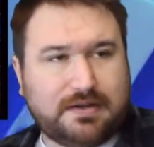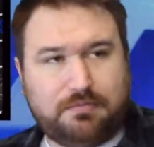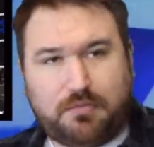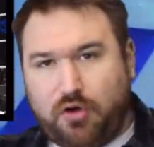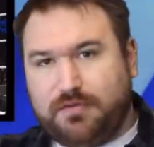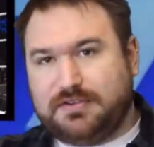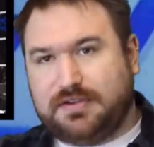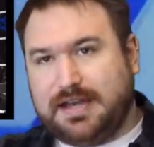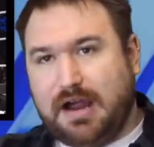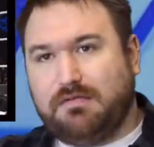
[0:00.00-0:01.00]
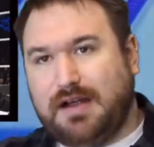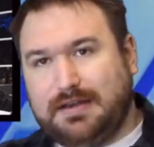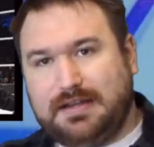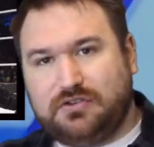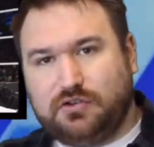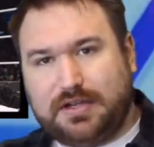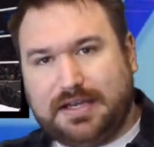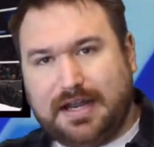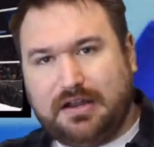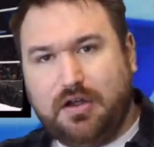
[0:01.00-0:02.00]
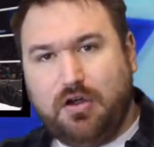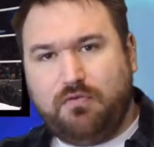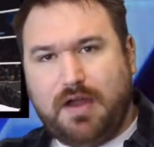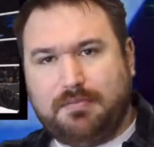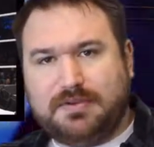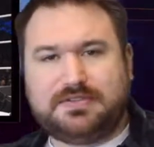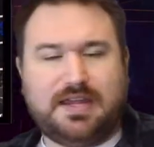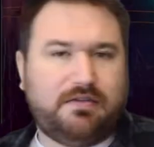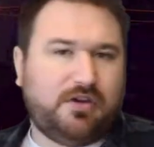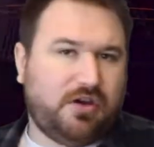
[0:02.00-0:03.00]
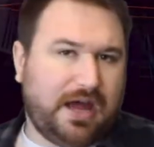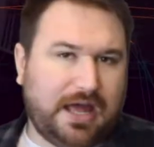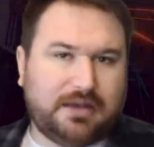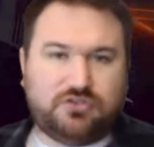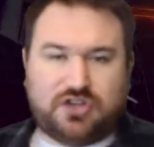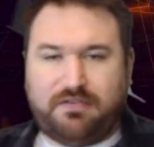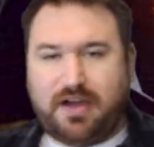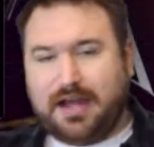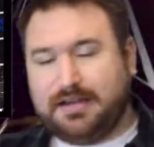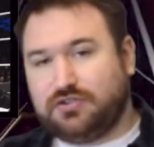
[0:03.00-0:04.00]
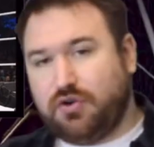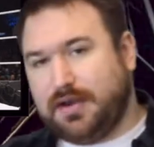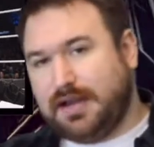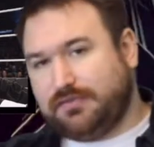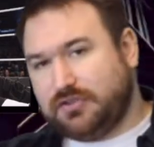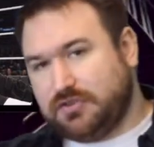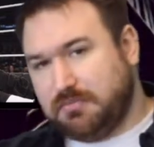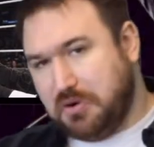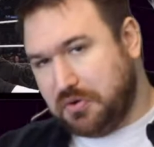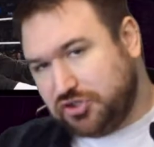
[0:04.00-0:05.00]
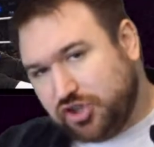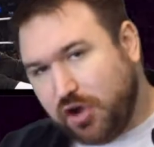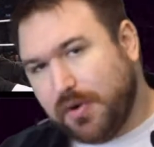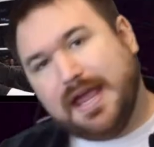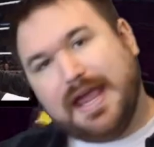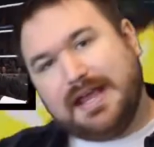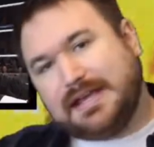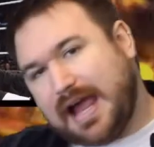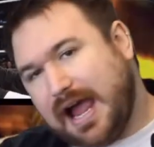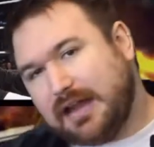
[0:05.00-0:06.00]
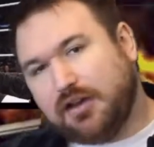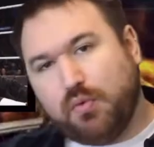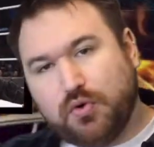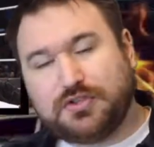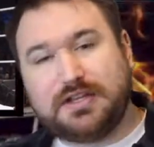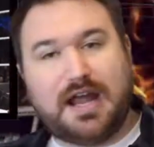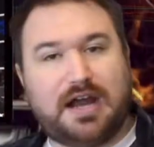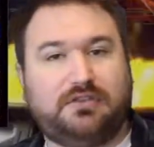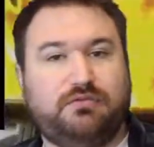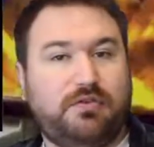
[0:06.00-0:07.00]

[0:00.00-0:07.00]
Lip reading: and obviously now Randy's looking at Rey Mysterio and Jeff Hardy's going after Samoa Joe, it kind of was a nice